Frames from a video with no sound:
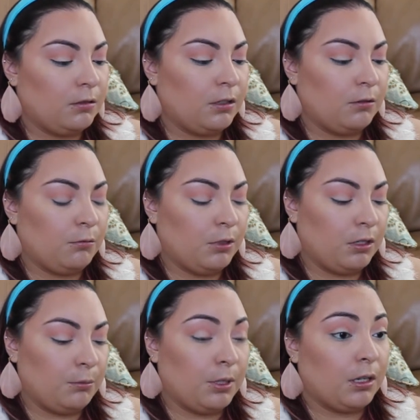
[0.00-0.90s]
Then we're
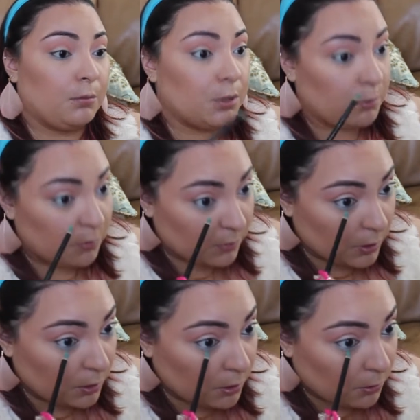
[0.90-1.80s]
going to pick up some of
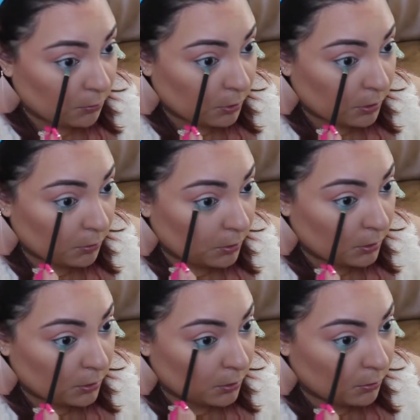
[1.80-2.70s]
it and we're
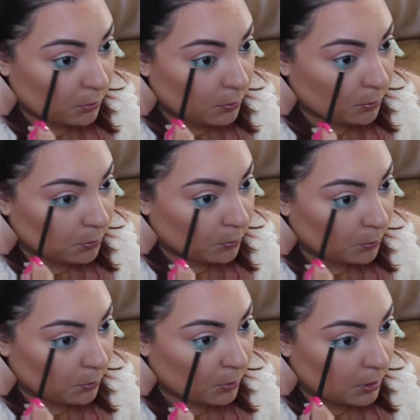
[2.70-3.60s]
going to
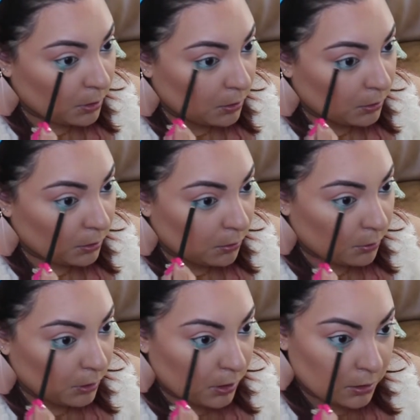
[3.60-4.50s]
run it on the
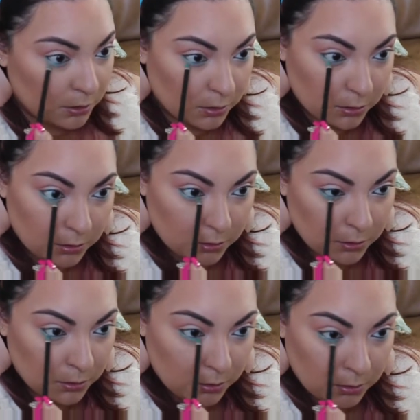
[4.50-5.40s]
lower lashes,
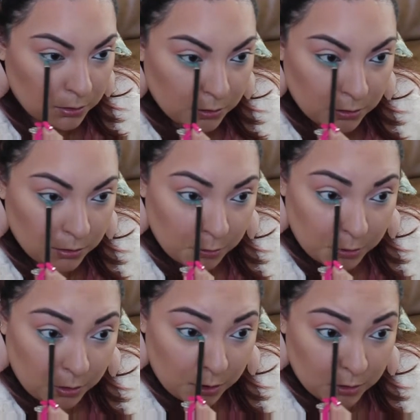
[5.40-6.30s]

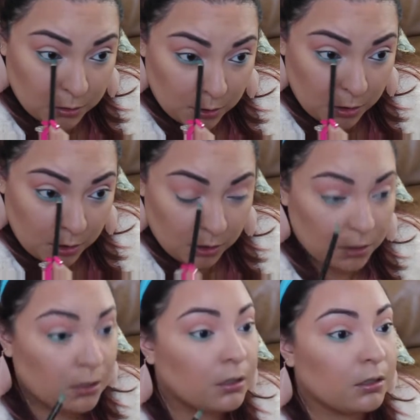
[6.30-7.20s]
lower lash line.